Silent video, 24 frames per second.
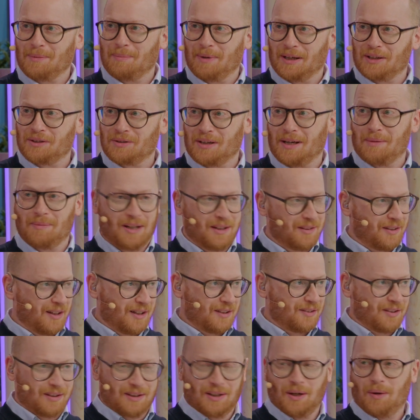big dream, and it
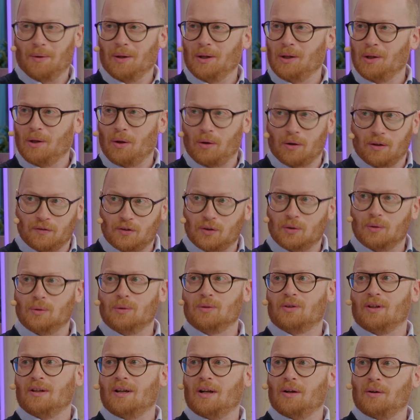takes a lot of
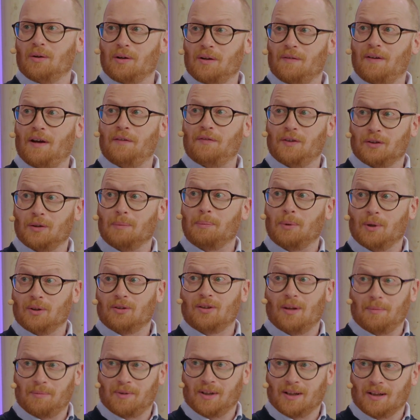tools and a lot of effort to put
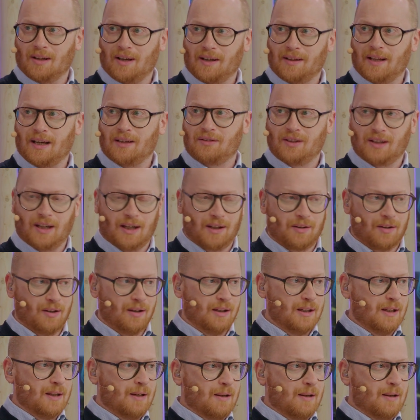something like that together.